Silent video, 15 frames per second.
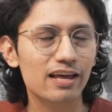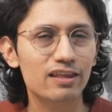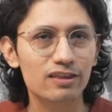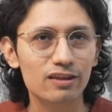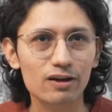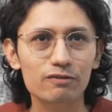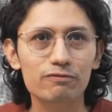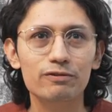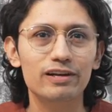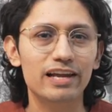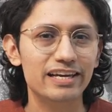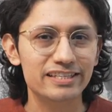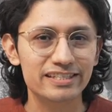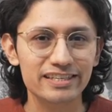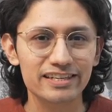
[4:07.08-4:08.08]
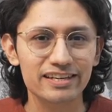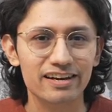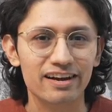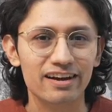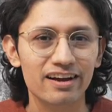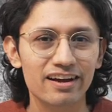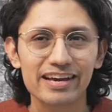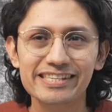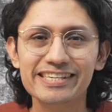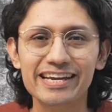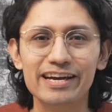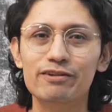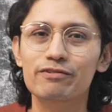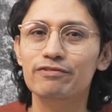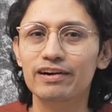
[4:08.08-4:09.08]
a thoughtful idea." It's
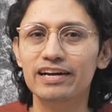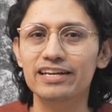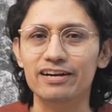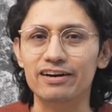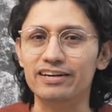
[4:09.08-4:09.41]
kind of funny,